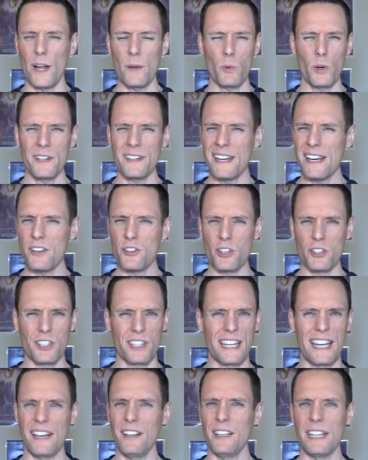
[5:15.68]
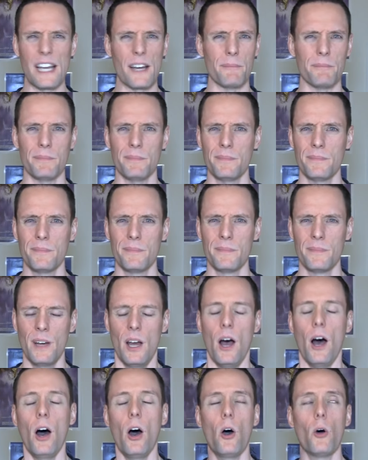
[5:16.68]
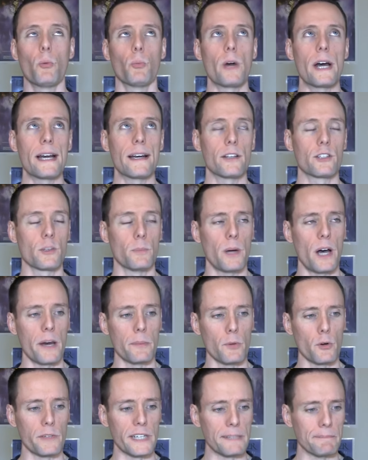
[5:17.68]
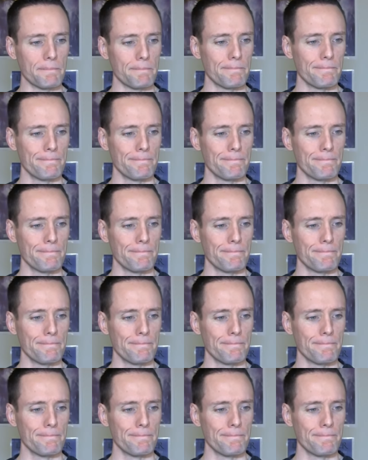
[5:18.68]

Why wouldn't he just kill him? Oh, right, it's a Bond movie.